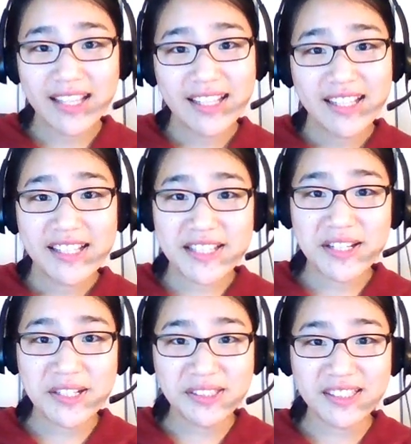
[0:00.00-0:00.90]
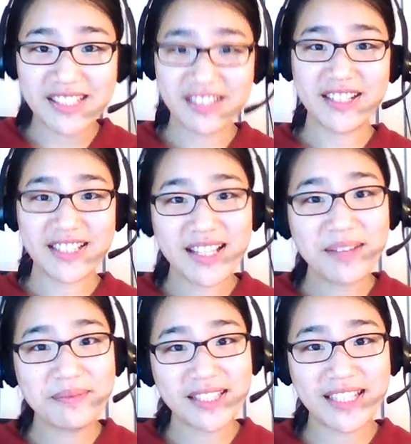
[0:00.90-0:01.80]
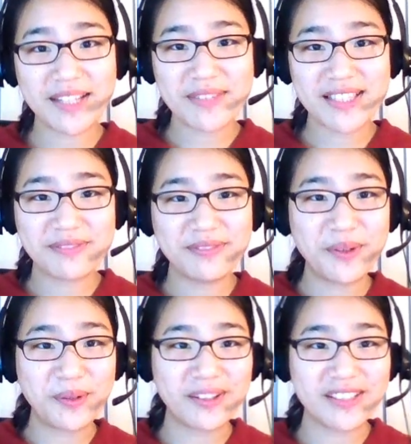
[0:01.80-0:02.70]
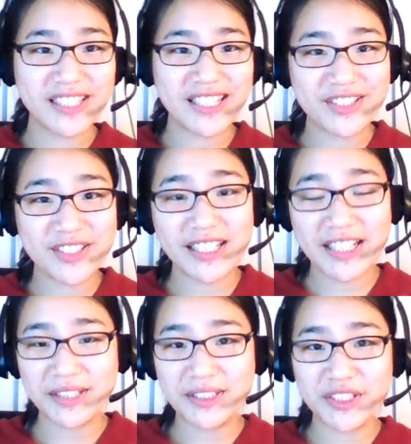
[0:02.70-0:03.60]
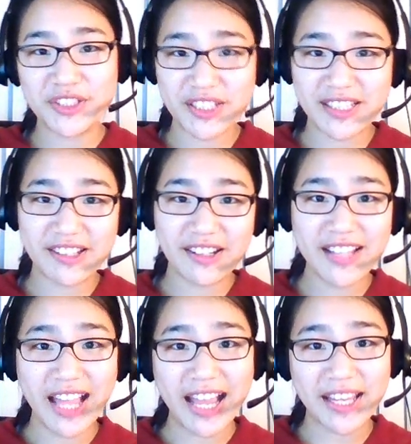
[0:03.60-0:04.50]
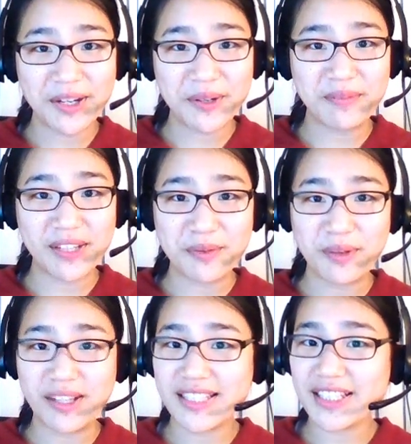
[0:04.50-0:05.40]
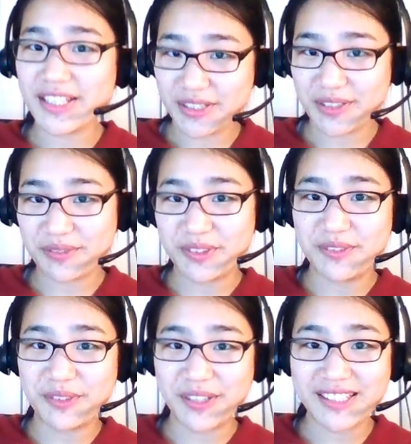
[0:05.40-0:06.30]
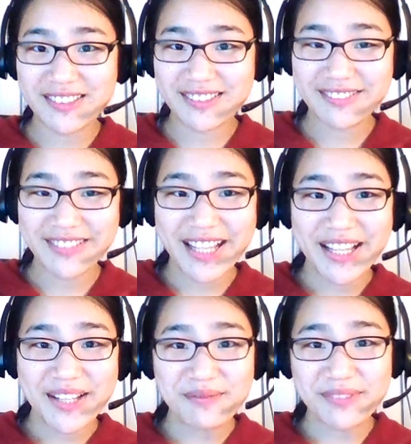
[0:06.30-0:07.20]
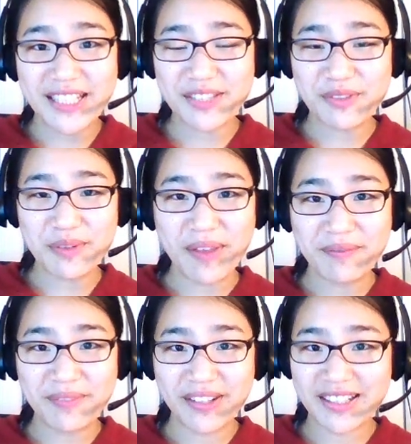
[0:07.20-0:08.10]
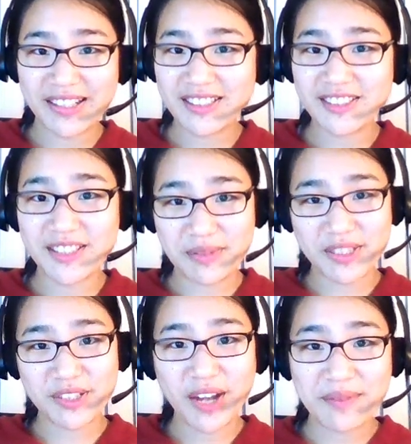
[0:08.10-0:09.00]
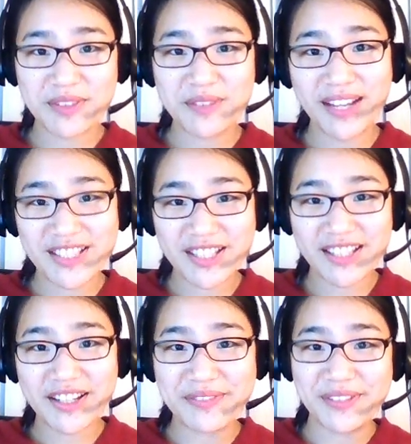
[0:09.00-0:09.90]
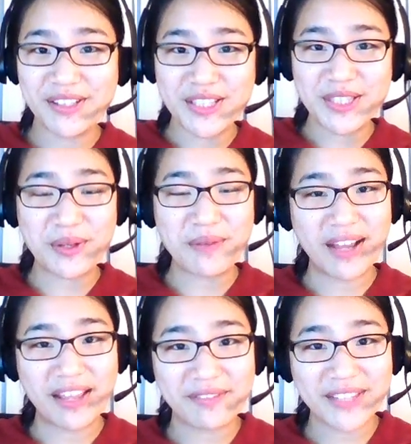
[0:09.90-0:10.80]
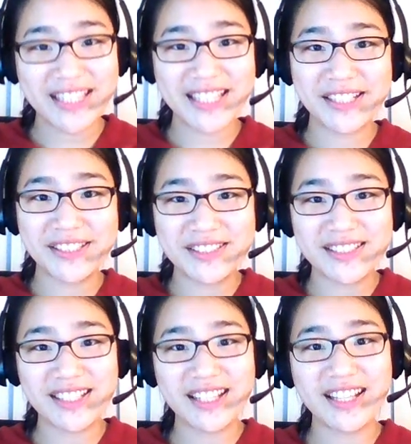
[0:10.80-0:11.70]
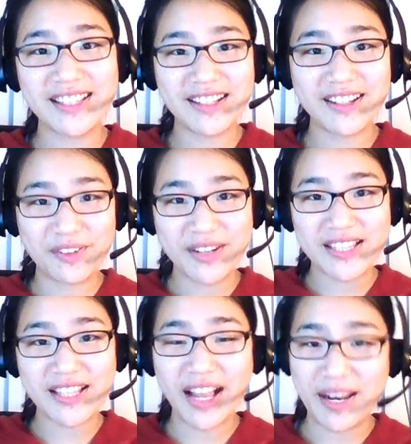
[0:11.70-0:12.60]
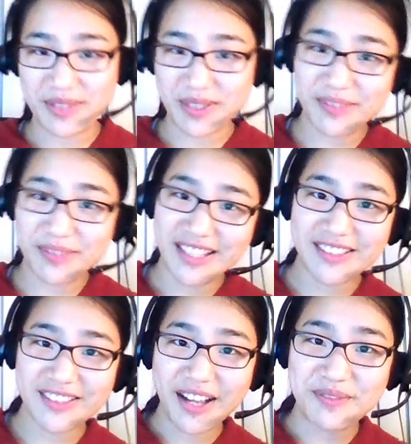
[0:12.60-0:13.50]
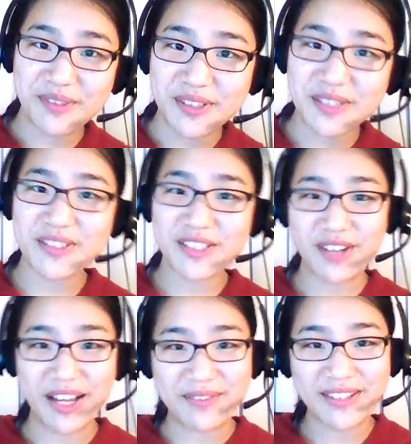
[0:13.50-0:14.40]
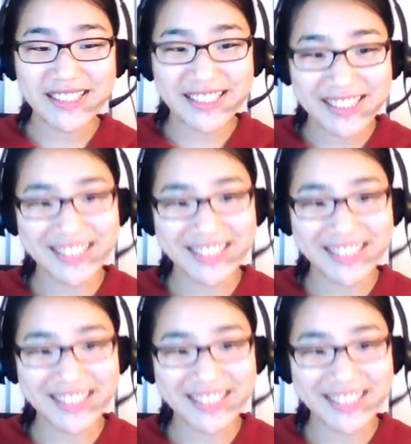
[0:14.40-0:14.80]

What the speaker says: So these are some tips for teaching Go to children. I hope it was useful for you. Please remember to subscribe to my channel if you enjoy my videos. It always helps me to have more subscribers.